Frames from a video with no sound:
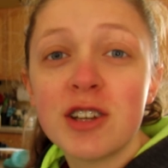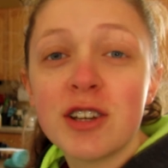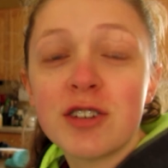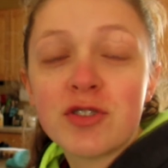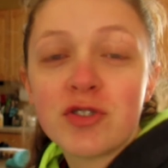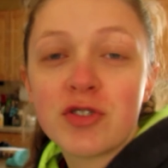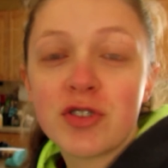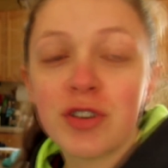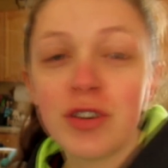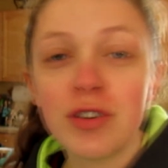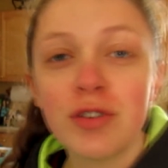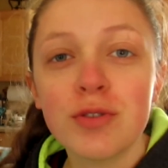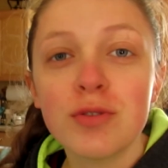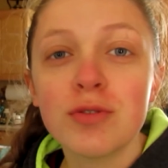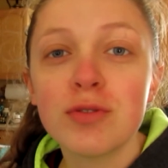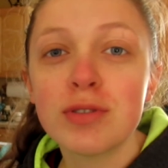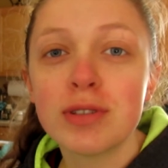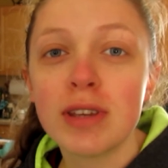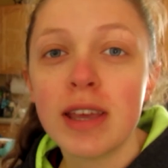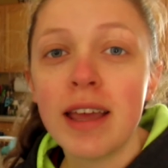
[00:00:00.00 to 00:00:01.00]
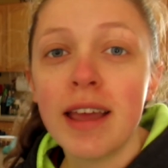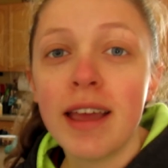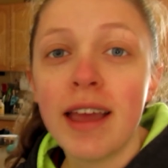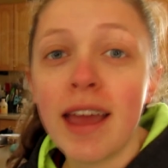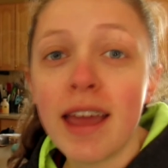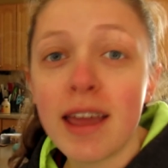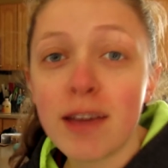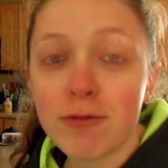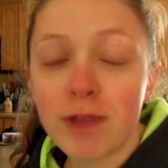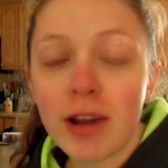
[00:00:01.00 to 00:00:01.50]
is to use
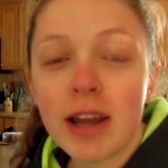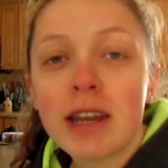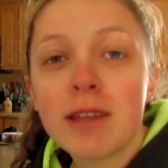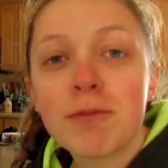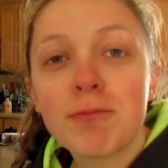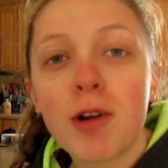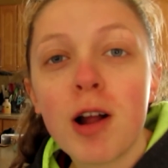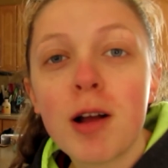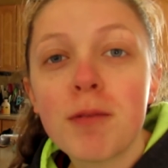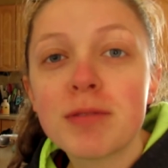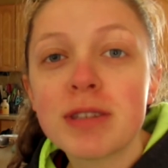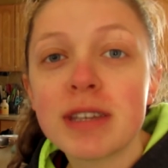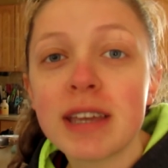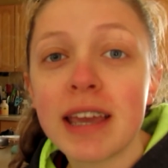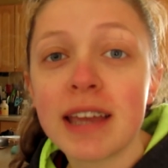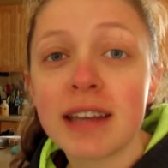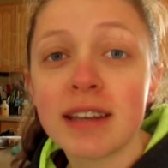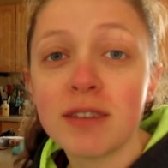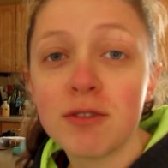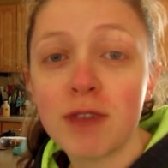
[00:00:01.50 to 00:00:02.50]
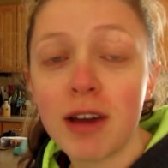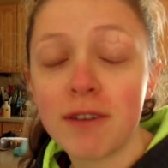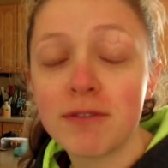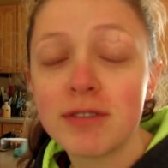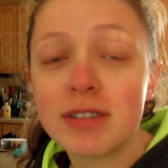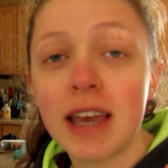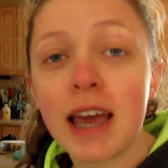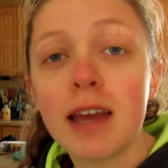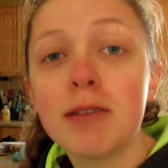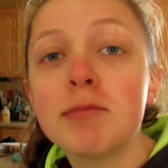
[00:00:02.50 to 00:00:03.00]
a writing prompt, and you have
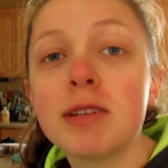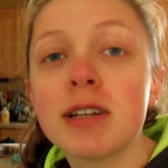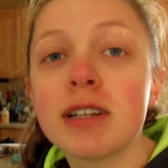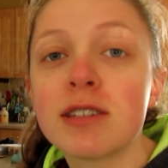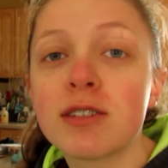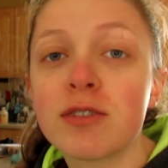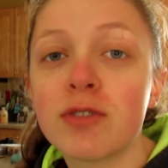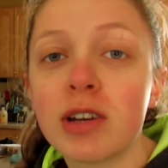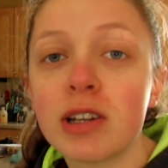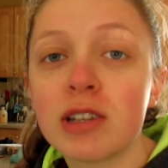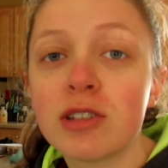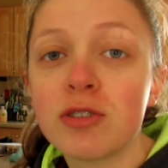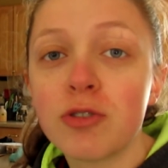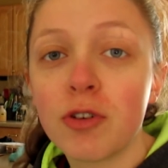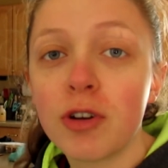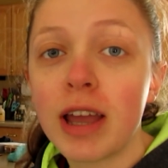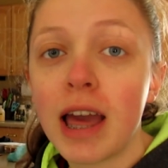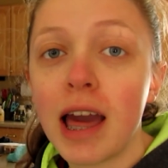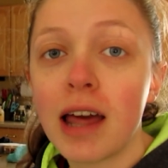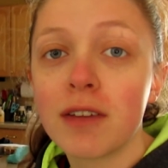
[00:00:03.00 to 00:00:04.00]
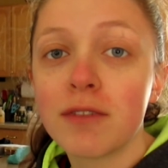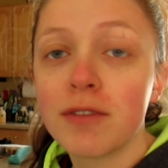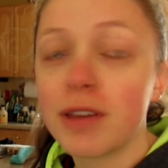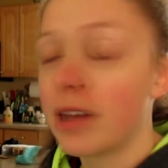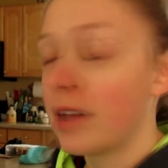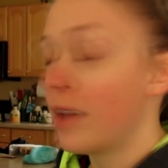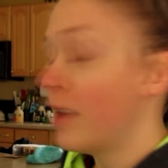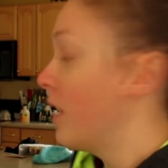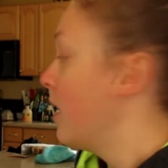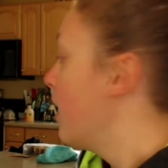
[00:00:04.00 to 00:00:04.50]
10 minutes to write a story out of it.
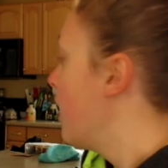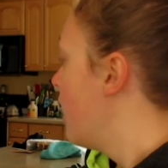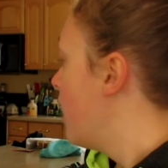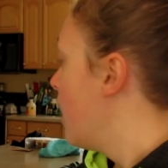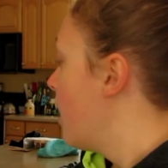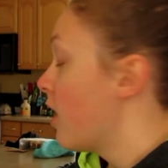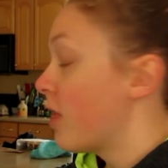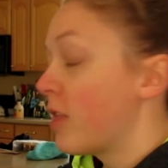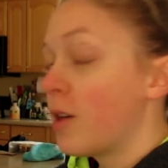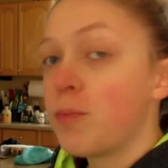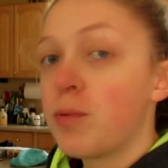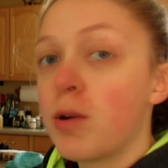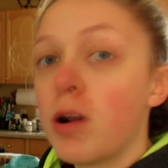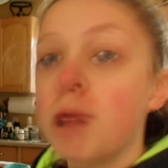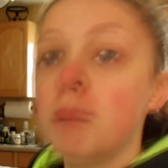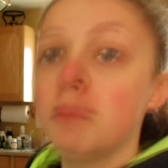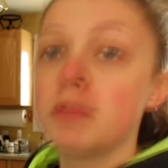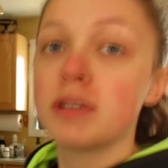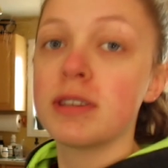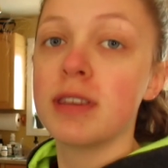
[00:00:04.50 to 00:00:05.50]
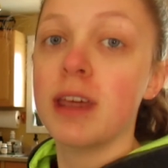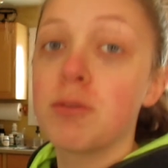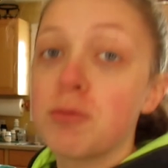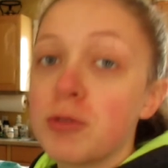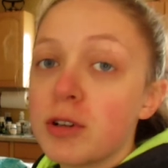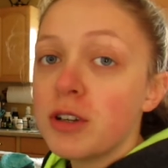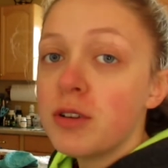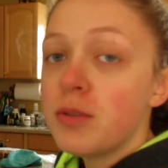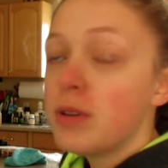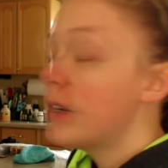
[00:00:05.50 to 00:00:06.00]
The prompt that
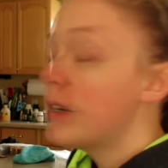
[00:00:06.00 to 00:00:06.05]
we're doing